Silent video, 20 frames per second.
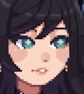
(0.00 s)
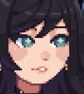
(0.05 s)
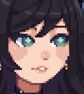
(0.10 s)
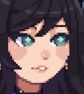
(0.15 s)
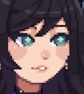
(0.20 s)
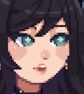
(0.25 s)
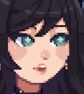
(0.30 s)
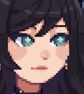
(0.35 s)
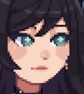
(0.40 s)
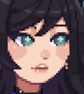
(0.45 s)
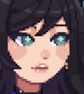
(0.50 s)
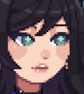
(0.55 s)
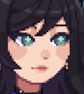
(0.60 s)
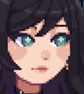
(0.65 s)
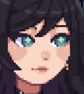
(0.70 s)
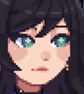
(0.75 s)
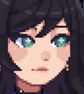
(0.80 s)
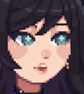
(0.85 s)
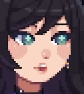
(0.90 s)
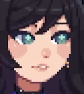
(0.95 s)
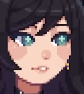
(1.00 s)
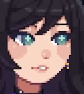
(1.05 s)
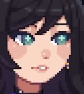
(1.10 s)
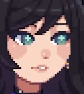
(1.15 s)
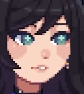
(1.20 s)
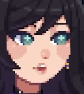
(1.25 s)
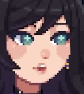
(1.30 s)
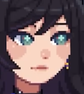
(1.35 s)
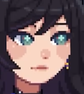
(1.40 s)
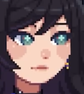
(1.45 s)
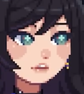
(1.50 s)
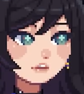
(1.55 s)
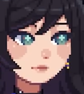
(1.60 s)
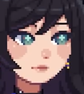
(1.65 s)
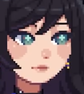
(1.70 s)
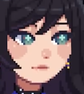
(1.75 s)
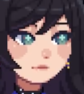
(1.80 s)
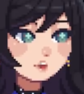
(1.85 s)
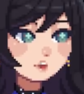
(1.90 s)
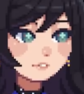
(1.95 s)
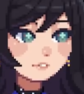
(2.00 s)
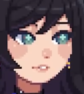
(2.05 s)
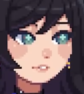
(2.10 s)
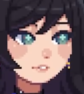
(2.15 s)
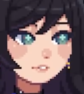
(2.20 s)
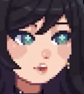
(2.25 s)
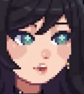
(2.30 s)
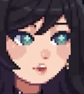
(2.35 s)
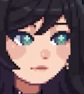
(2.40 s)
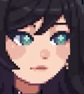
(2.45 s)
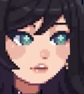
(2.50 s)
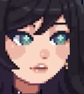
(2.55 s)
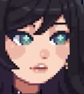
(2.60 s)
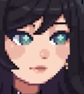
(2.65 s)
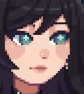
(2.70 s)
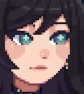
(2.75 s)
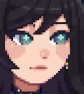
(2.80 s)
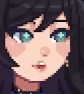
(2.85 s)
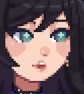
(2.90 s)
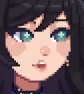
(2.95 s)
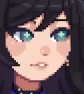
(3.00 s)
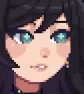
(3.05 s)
quick, I didn't show you guys the Acheron stats fully, so here you go.